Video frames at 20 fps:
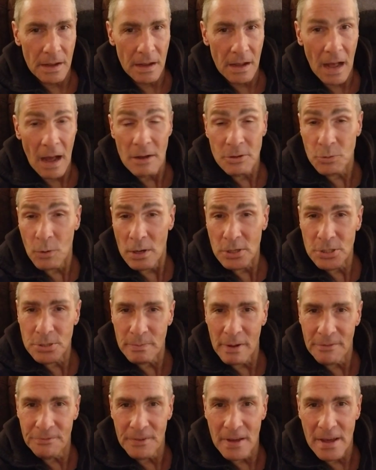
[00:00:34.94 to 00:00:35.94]
I was watching
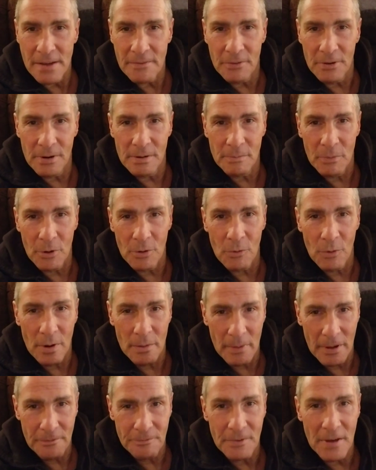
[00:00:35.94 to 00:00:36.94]
my favorite, one of
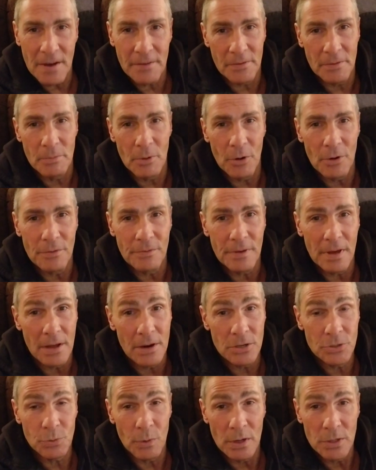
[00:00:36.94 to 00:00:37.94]
my favorite
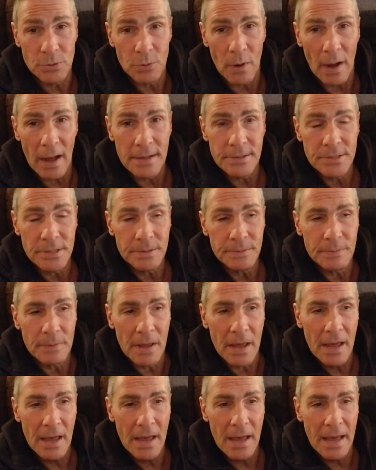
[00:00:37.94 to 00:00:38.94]
motivators, Wes Watson,
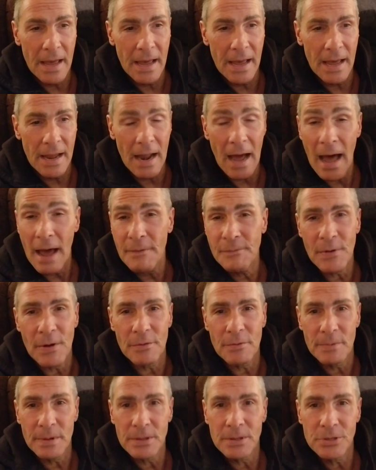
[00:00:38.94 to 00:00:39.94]
and I've
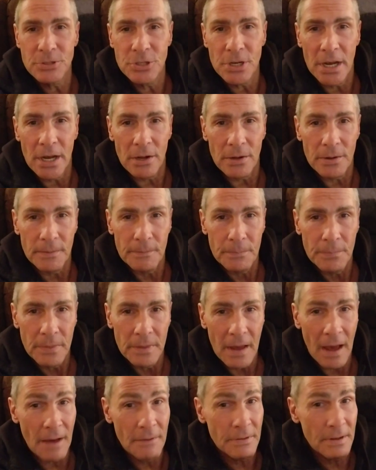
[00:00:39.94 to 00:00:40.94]
never been to jail.
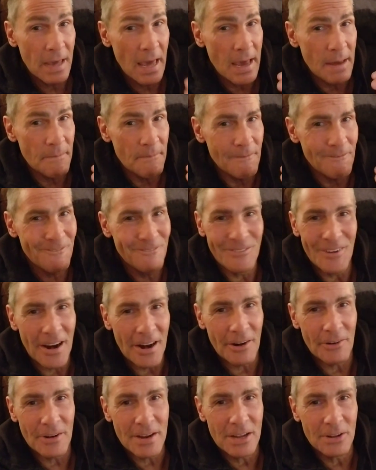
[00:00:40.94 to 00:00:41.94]
I came
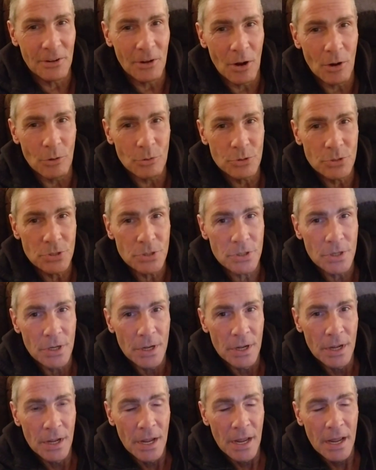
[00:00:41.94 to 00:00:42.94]
very close,
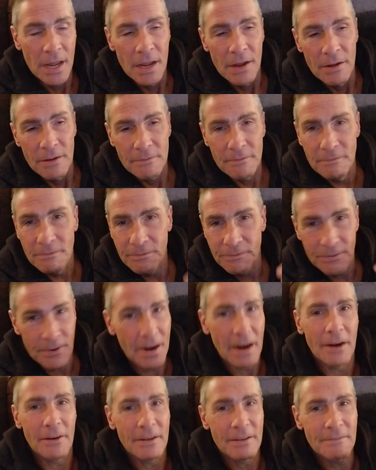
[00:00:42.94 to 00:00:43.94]

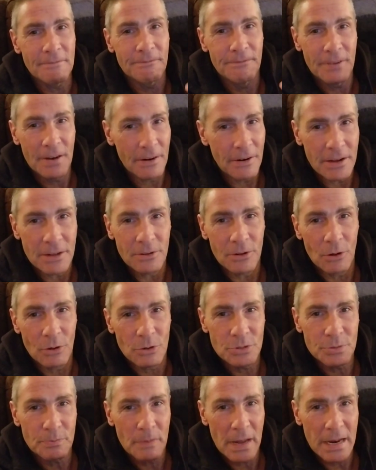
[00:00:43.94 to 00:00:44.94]
very, very
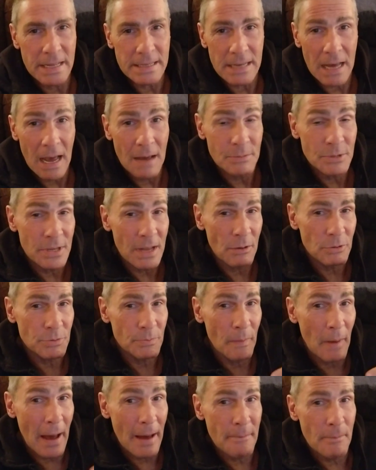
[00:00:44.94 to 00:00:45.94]
close many times, and that was
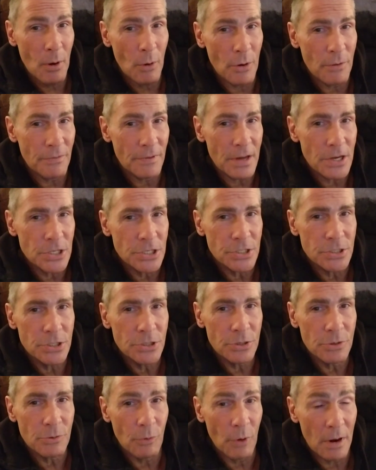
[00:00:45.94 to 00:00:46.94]
my motivation
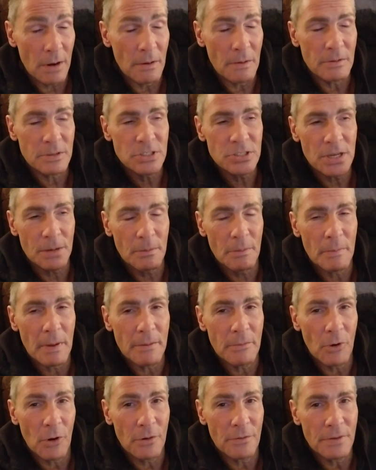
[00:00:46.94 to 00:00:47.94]
to, one of, some of my
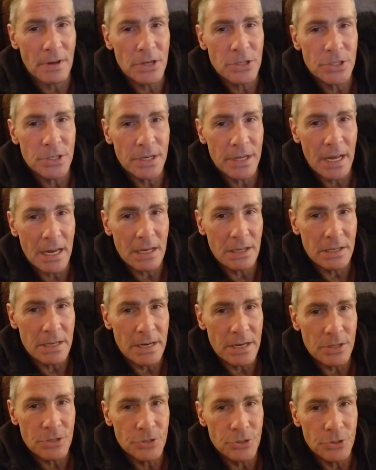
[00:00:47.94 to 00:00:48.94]
motivation to get
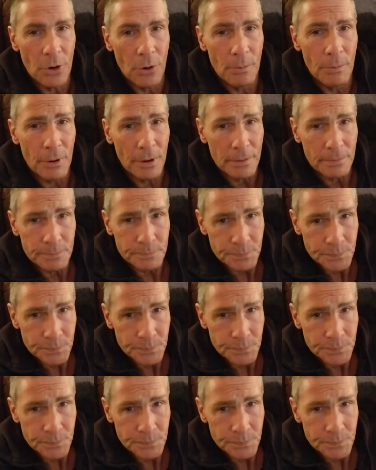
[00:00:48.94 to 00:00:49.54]
clean and sober.